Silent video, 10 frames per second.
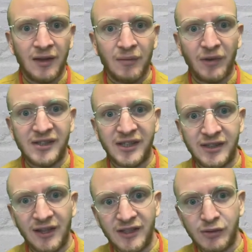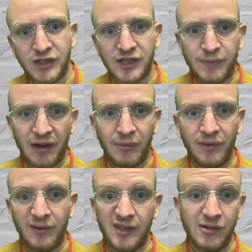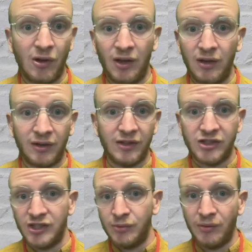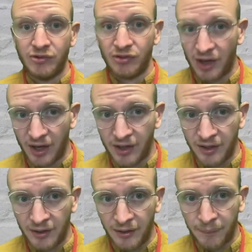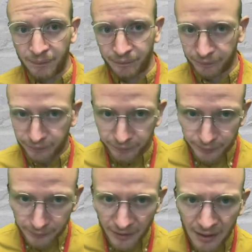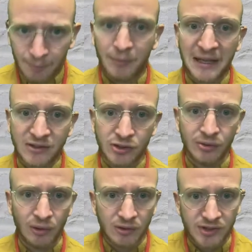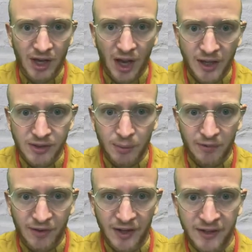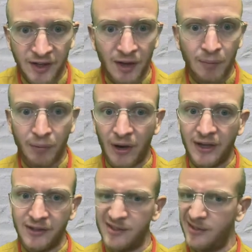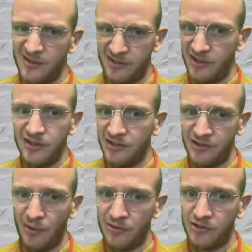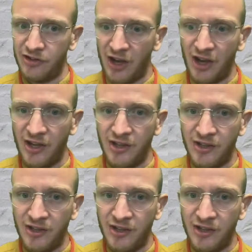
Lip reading: My sister likes to experiment. There's not a look that she won't try. Bantu knots, a high top fade, braids. She's not shy.